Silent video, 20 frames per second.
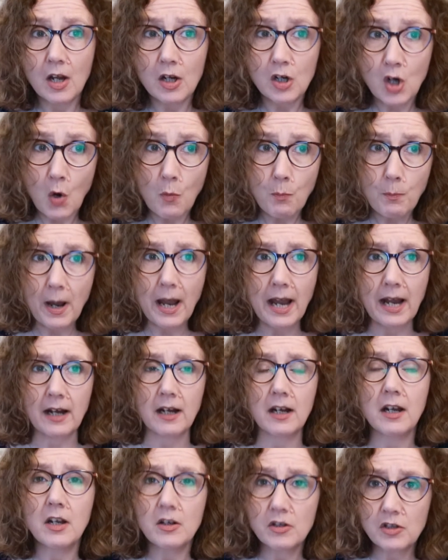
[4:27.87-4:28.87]
Go
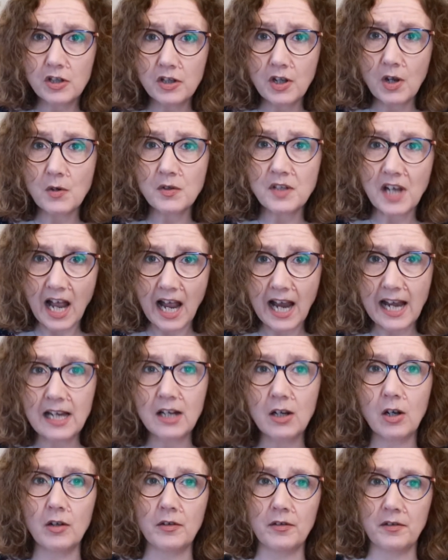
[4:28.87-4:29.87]
back to those
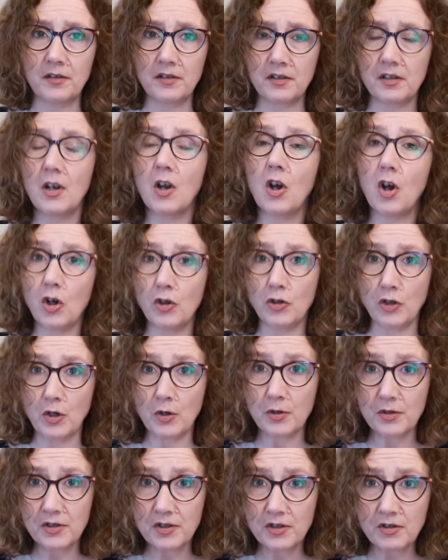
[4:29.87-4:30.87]
icons on
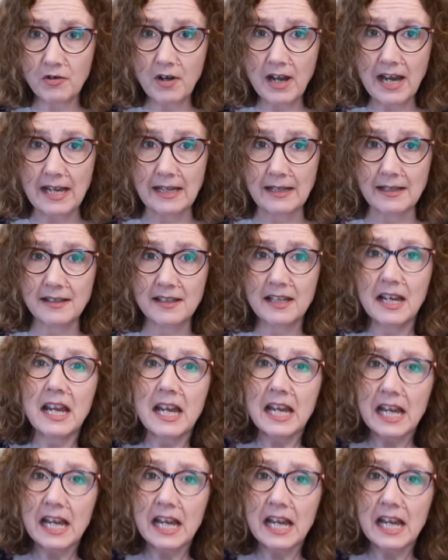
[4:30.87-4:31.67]
your screens.